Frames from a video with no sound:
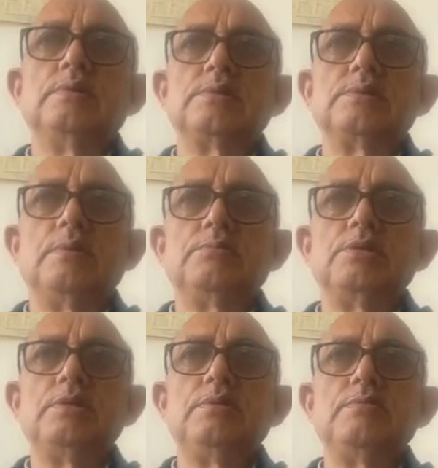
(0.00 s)

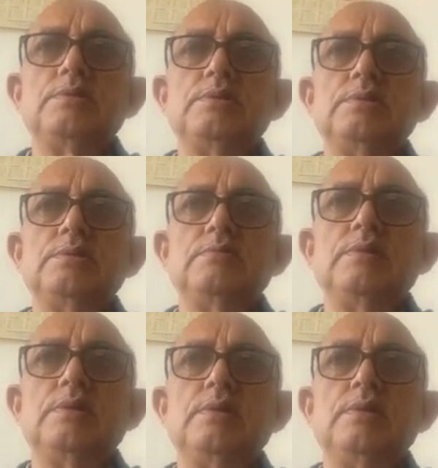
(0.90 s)
something which is a
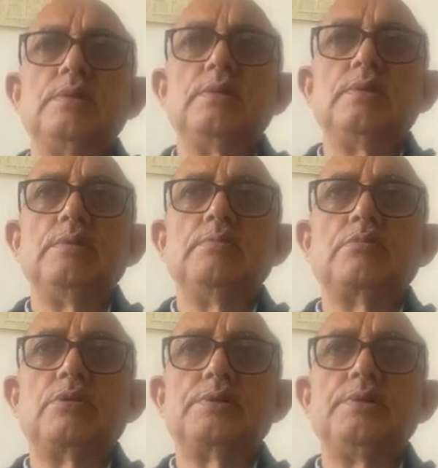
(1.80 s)
very
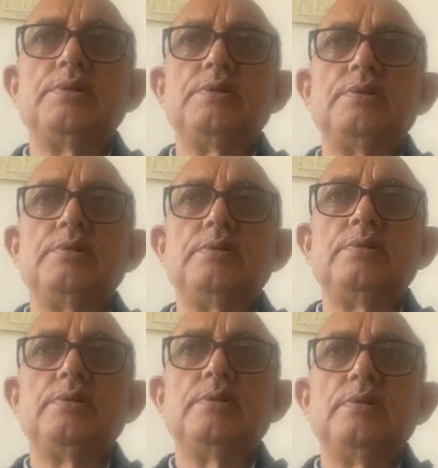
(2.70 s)
important
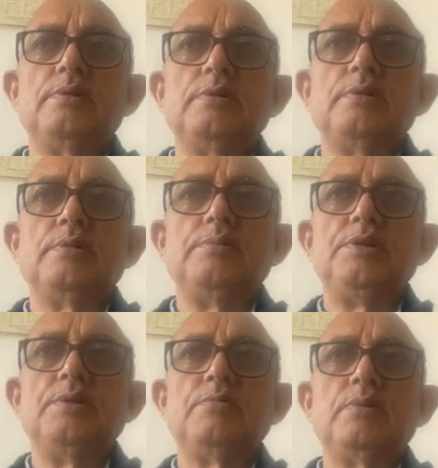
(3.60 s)

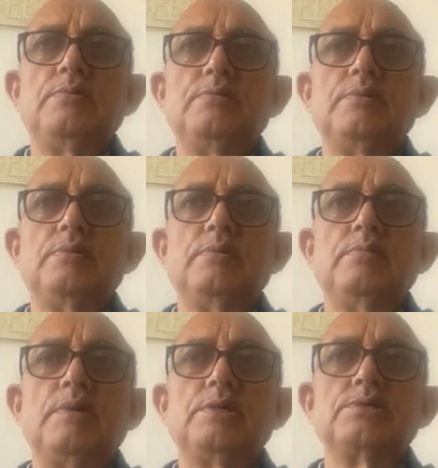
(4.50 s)
medium of
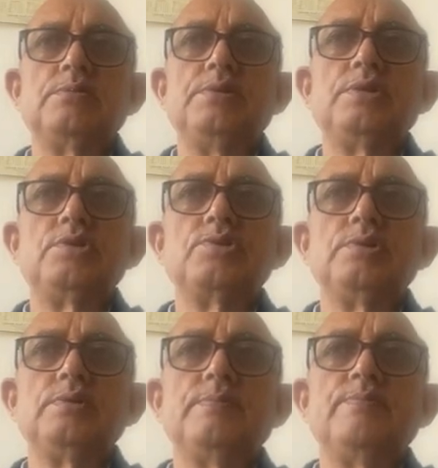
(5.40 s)
mass
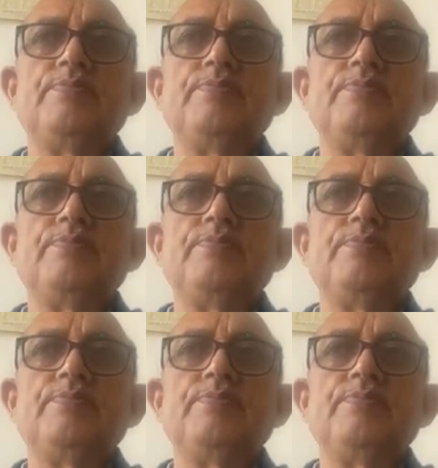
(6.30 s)
communication.